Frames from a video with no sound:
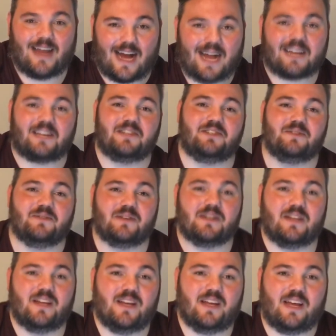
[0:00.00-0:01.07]
I can do it.
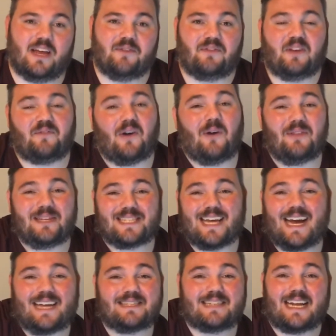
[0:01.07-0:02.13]
If all these
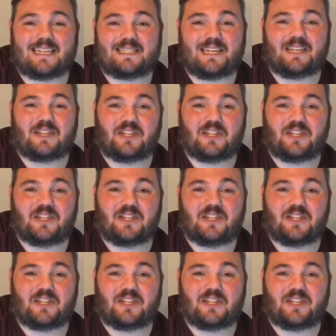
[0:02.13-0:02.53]
guys that I see in